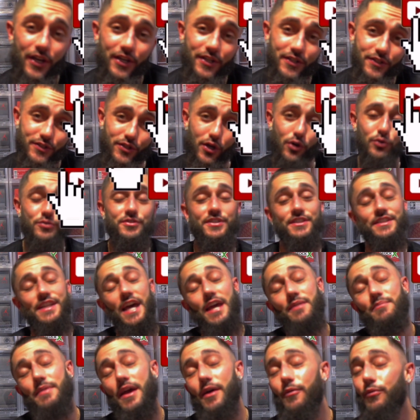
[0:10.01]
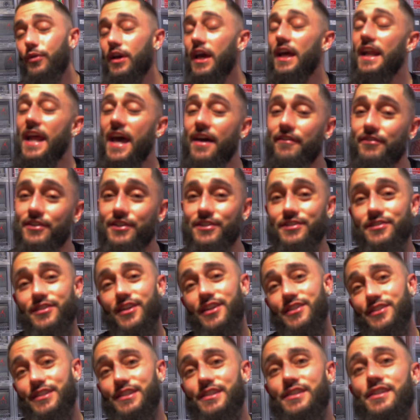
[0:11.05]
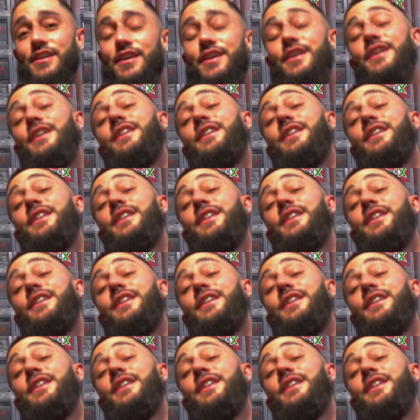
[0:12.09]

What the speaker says: So today, man, we gotta have a discussion.